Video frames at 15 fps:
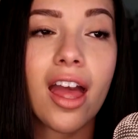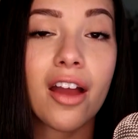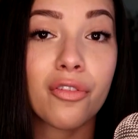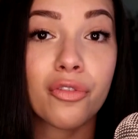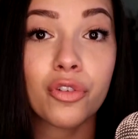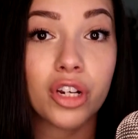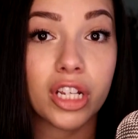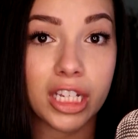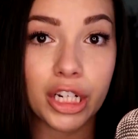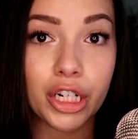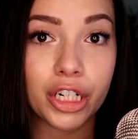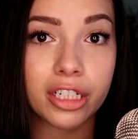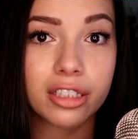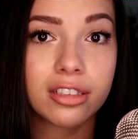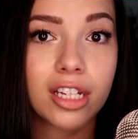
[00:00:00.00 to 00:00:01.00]
every
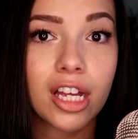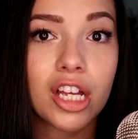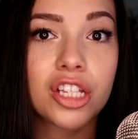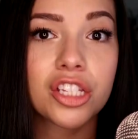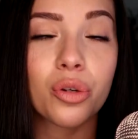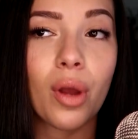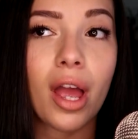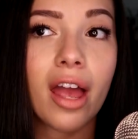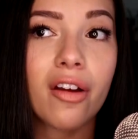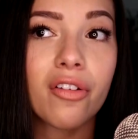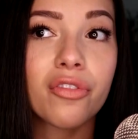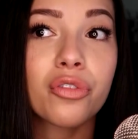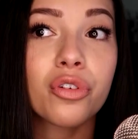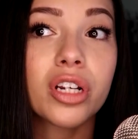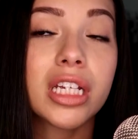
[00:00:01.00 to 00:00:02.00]
year. So
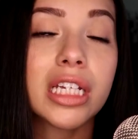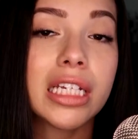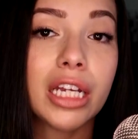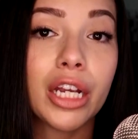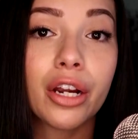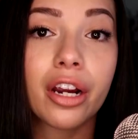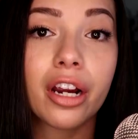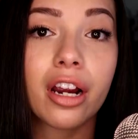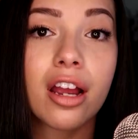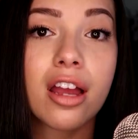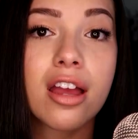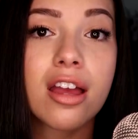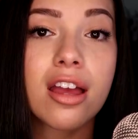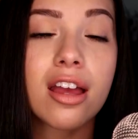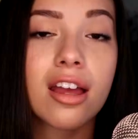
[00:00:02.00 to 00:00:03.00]
every year,
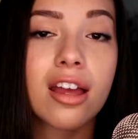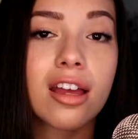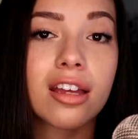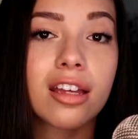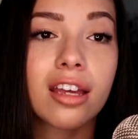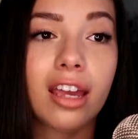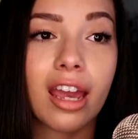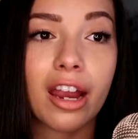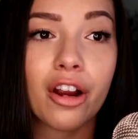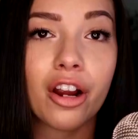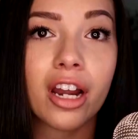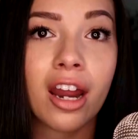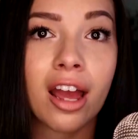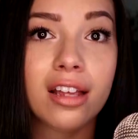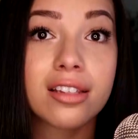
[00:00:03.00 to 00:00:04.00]

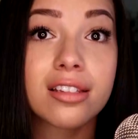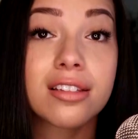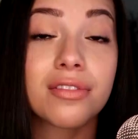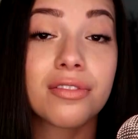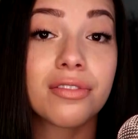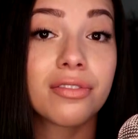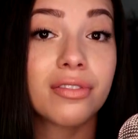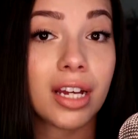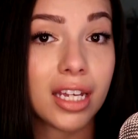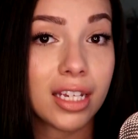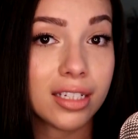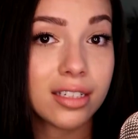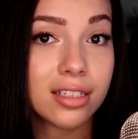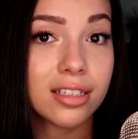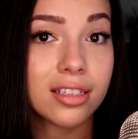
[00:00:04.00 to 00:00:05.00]
Karen has to
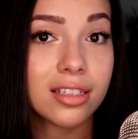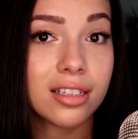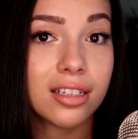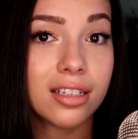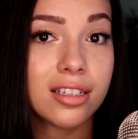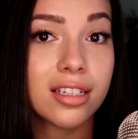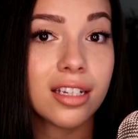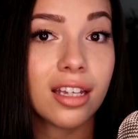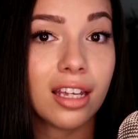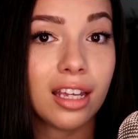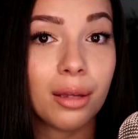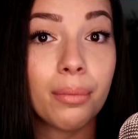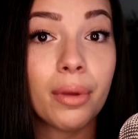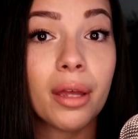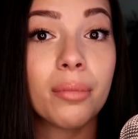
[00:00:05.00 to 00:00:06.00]
fight to
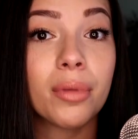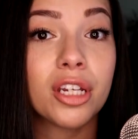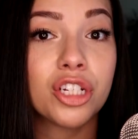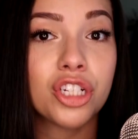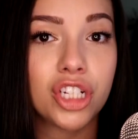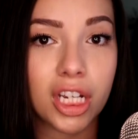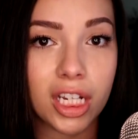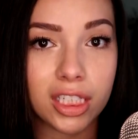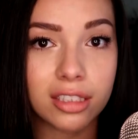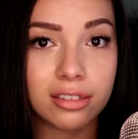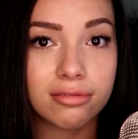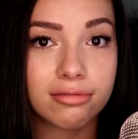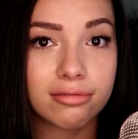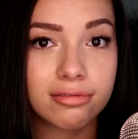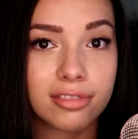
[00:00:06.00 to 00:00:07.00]
keep him in
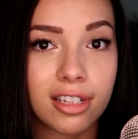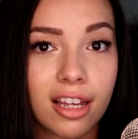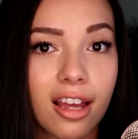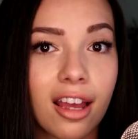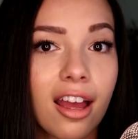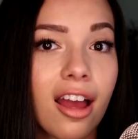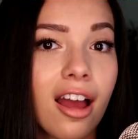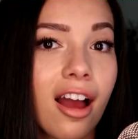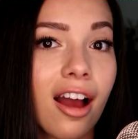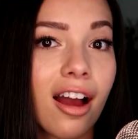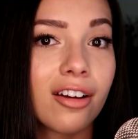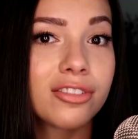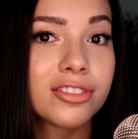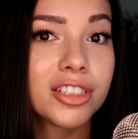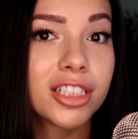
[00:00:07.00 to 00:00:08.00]
jail.
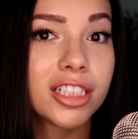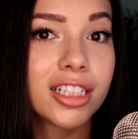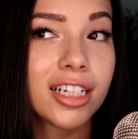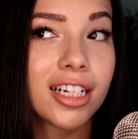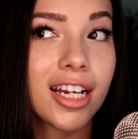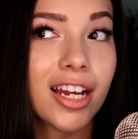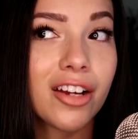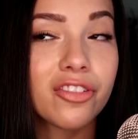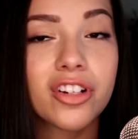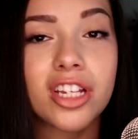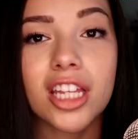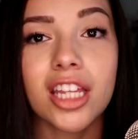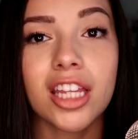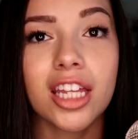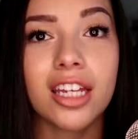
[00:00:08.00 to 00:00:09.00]
After
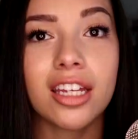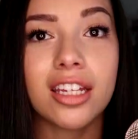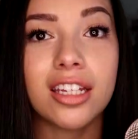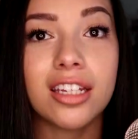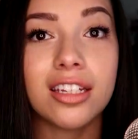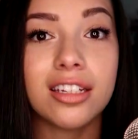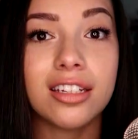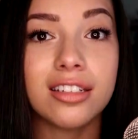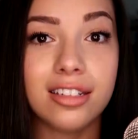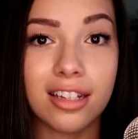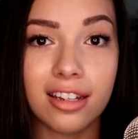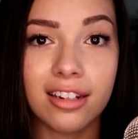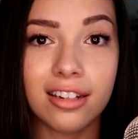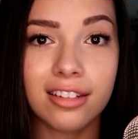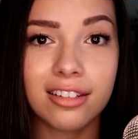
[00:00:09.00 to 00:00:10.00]
everything that he
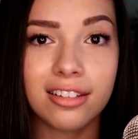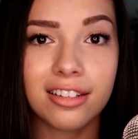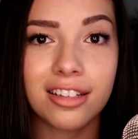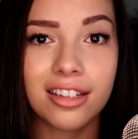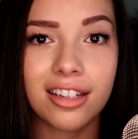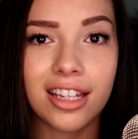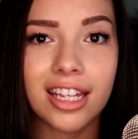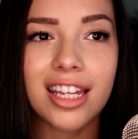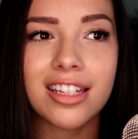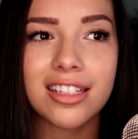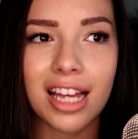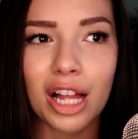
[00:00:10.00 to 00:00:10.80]
did, he's